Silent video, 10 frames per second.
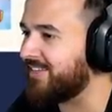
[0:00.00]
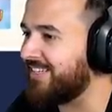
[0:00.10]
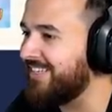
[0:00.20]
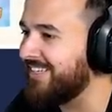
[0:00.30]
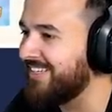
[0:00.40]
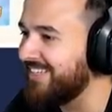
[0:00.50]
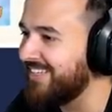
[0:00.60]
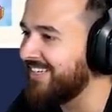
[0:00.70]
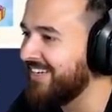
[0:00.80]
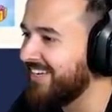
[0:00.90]
it's
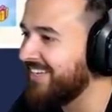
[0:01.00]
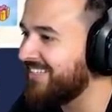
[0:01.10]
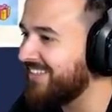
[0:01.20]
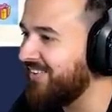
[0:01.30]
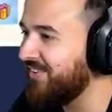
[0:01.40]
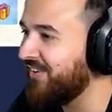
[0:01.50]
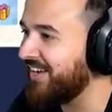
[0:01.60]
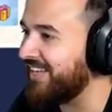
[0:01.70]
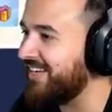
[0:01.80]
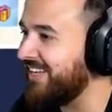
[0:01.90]
so
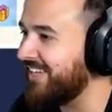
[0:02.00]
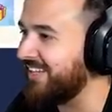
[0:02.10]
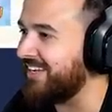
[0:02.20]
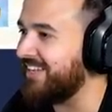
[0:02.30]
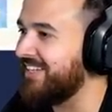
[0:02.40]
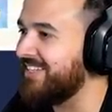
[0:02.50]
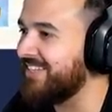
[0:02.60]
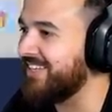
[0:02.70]
annoying. Nearly. This